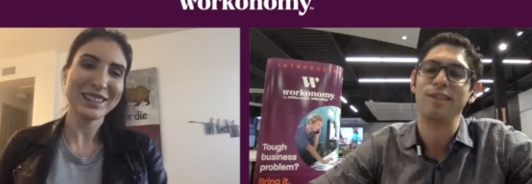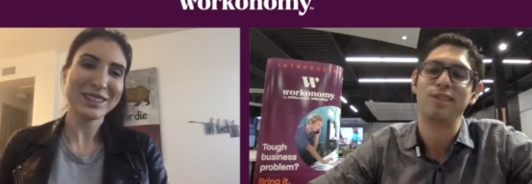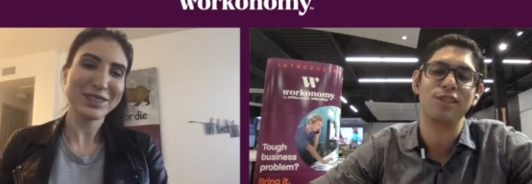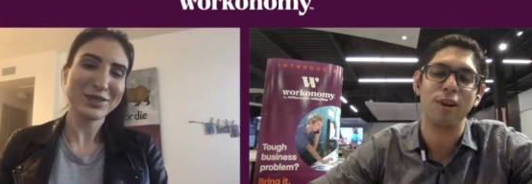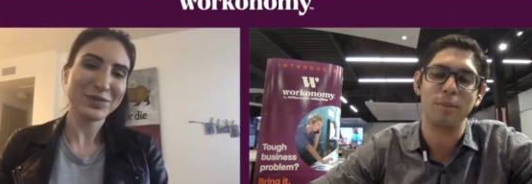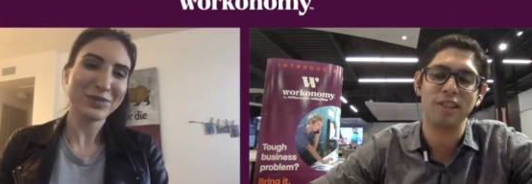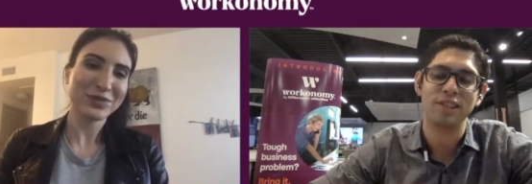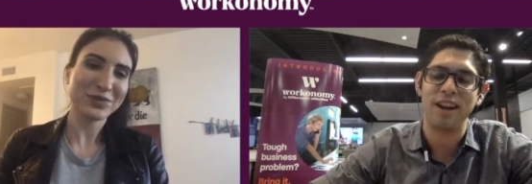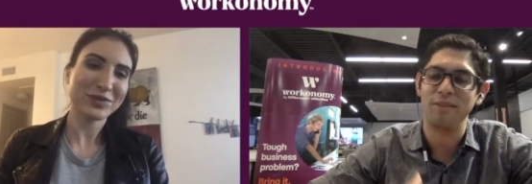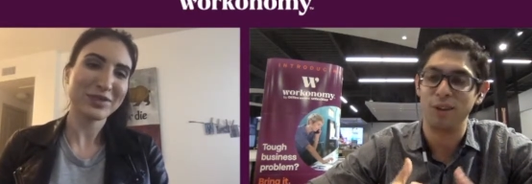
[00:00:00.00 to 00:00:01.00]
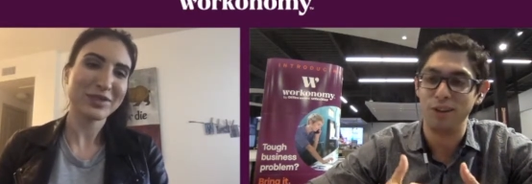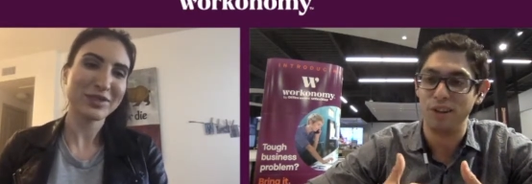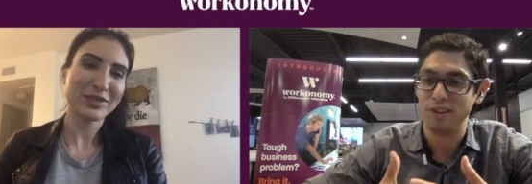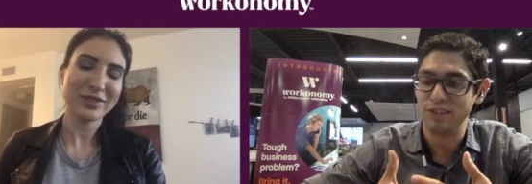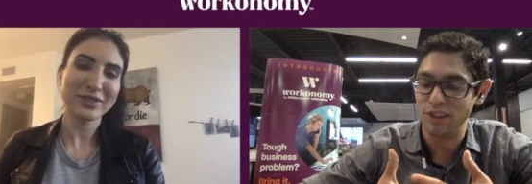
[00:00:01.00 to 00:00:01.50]
Speaker 1: you so much. I've learned
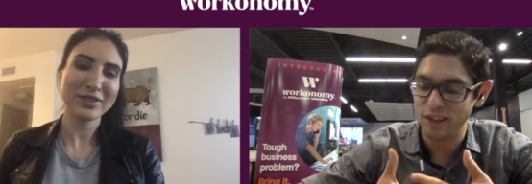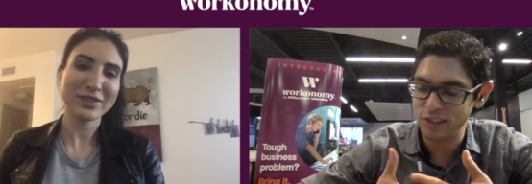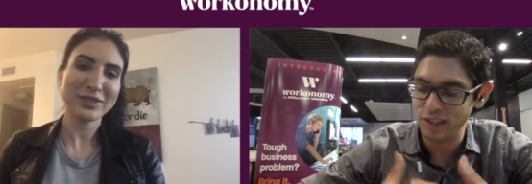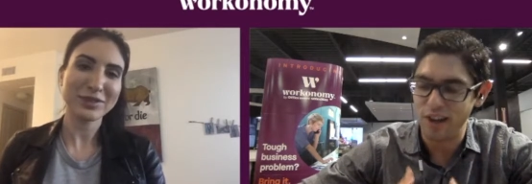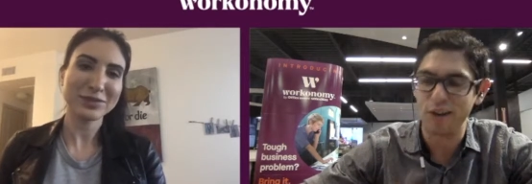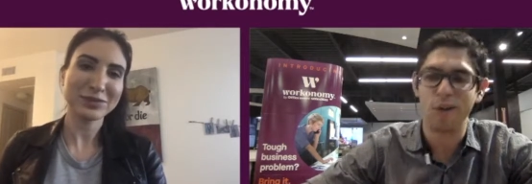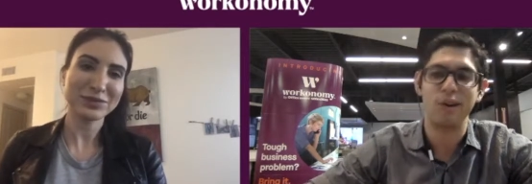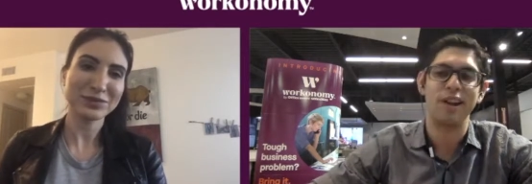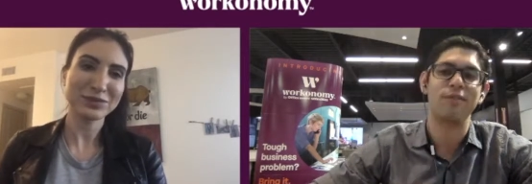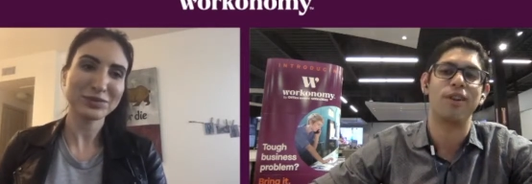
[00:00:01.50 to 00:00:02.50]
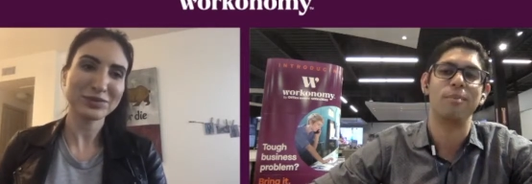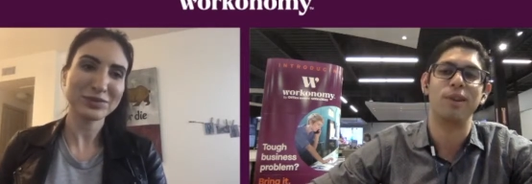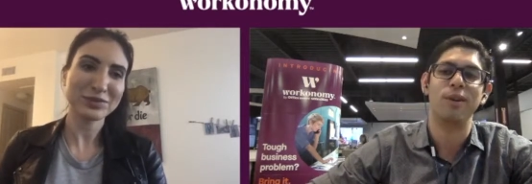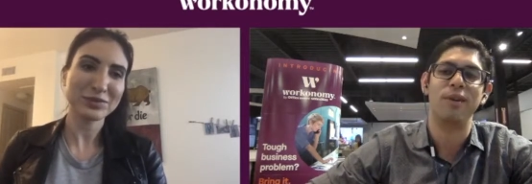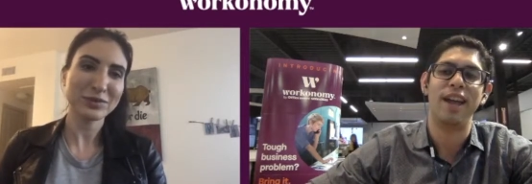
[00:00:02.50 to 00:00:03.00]
a ton already from
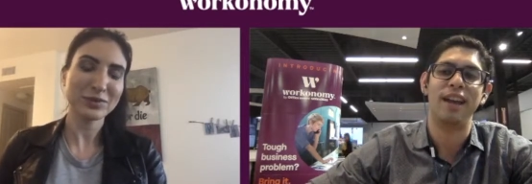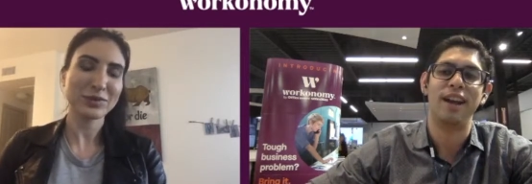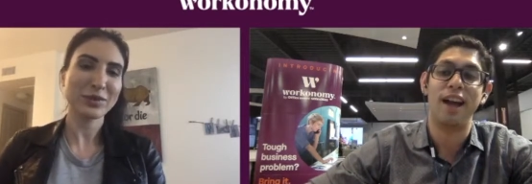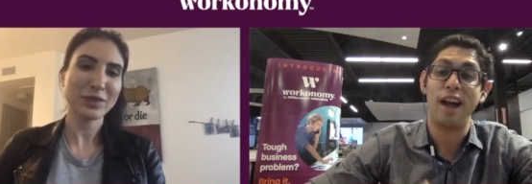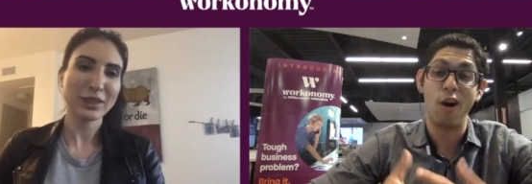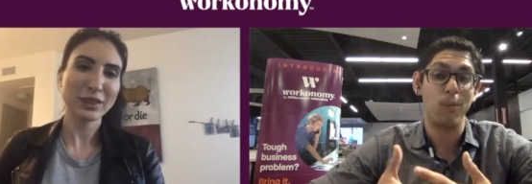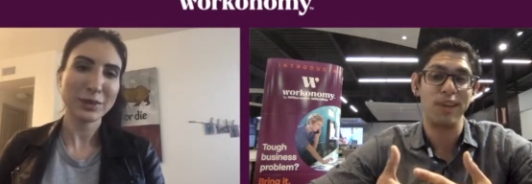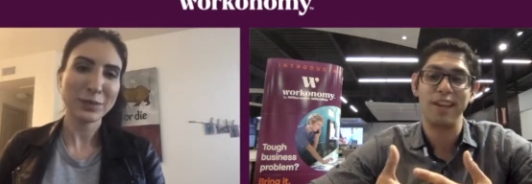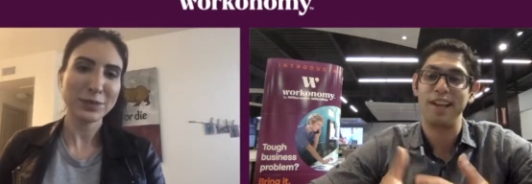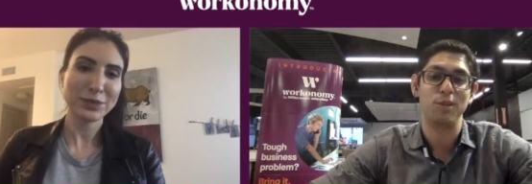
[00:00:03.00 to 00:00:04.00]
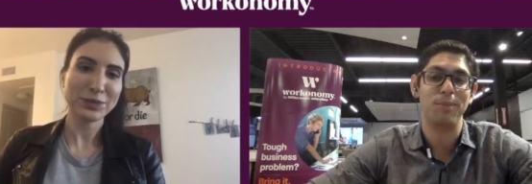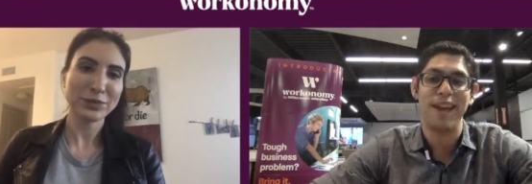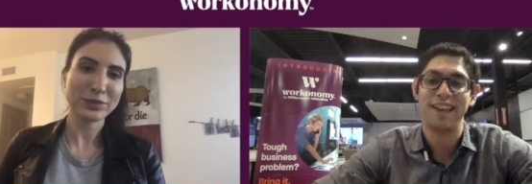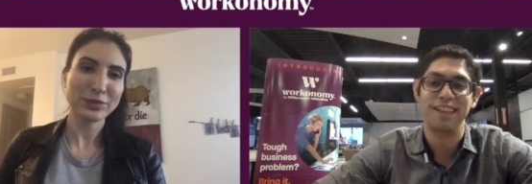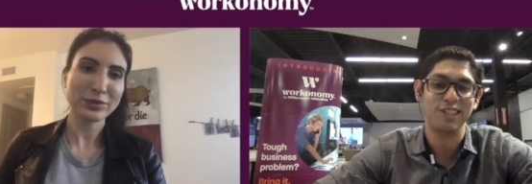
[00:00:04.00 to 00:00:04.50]
you, and uh, I hope we can get you
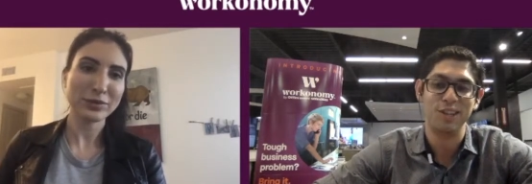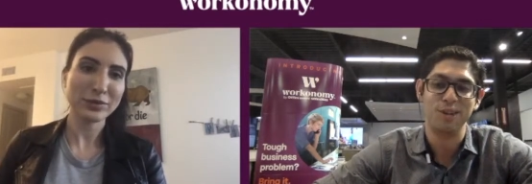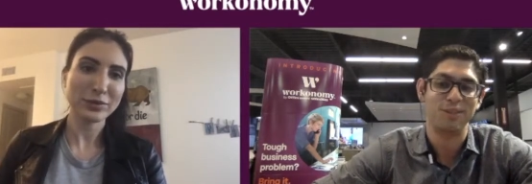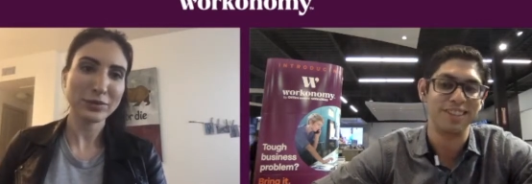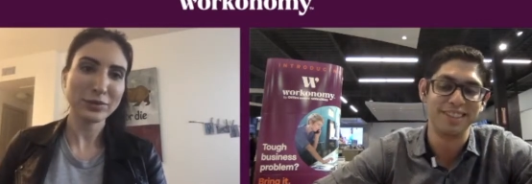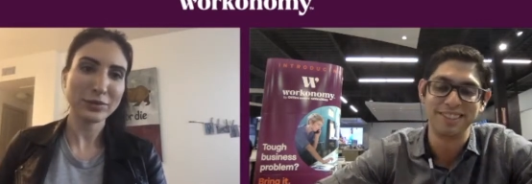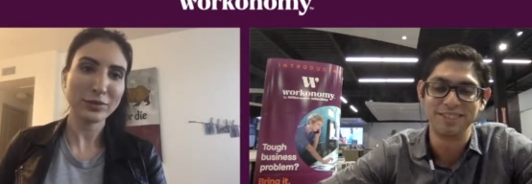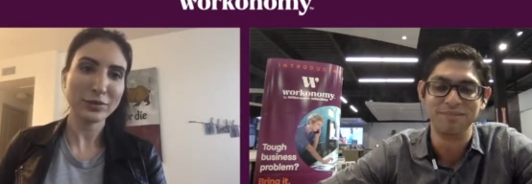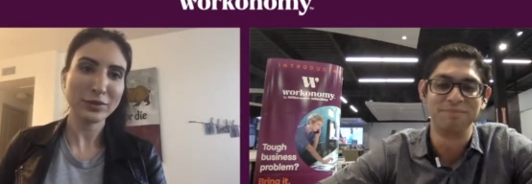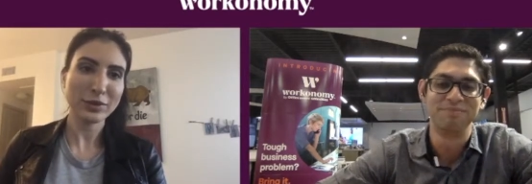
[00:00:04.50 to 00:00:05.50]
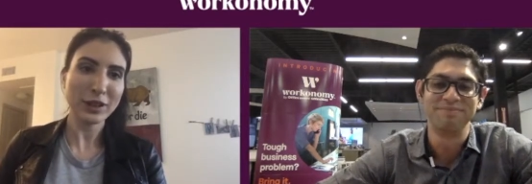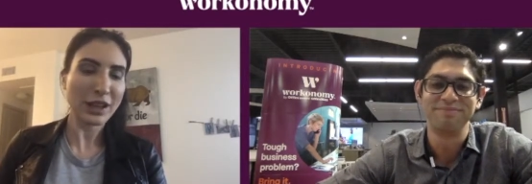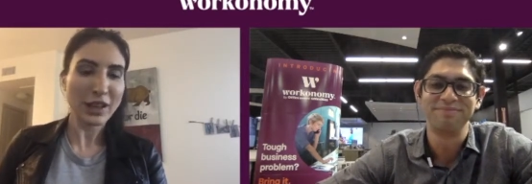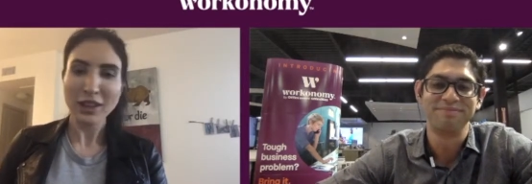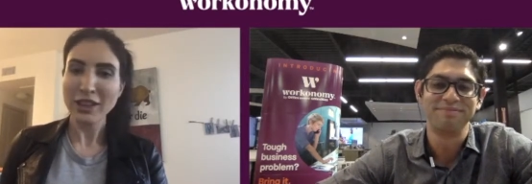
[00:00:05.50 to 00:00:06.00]
back in soon.
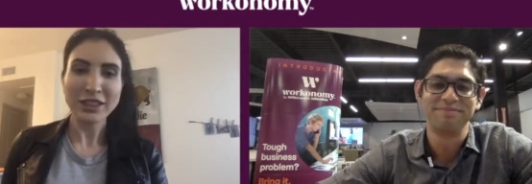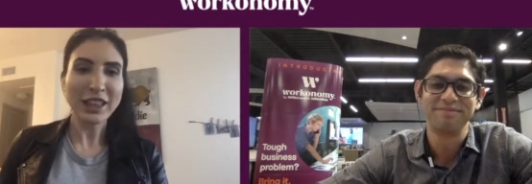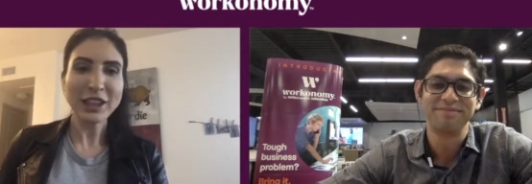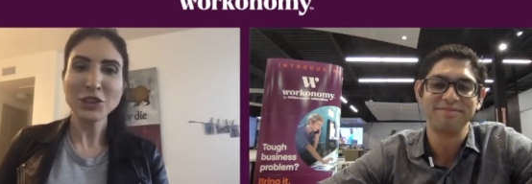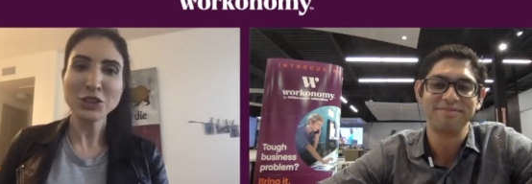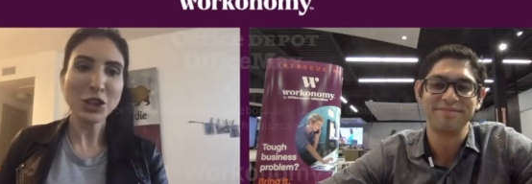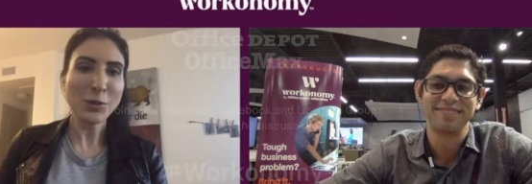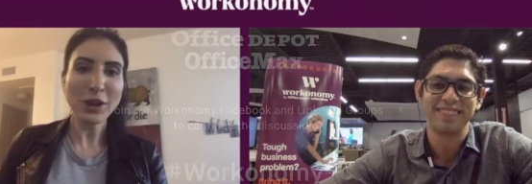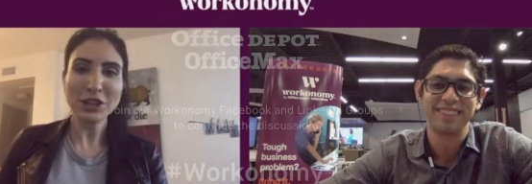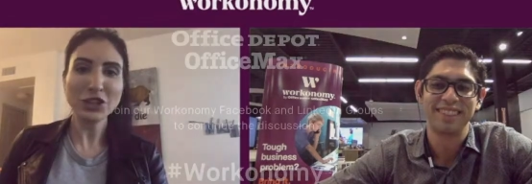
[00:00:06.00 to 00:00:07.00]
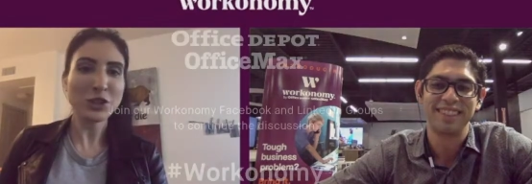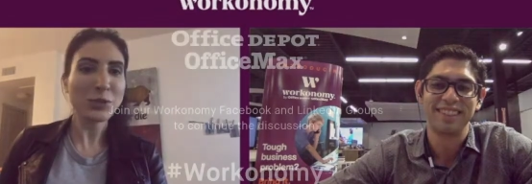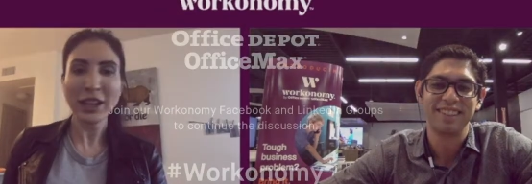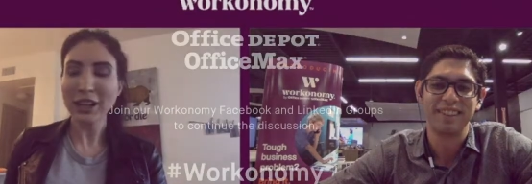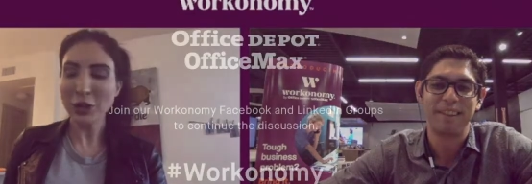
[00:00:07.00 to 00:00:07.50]
Speaker 2: Thank you so much. Shoot me
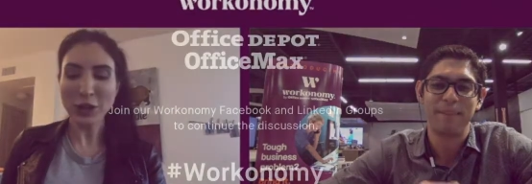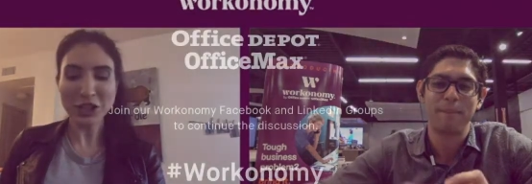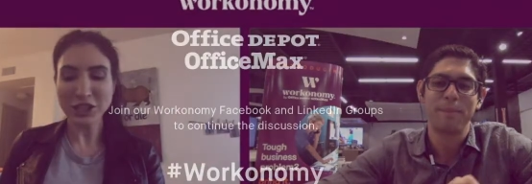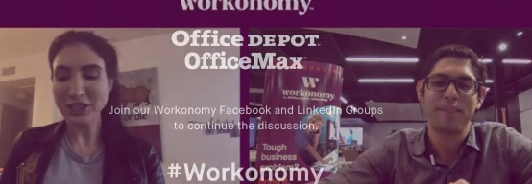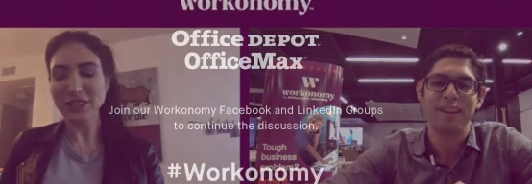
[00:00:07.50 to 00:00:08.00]
any questions.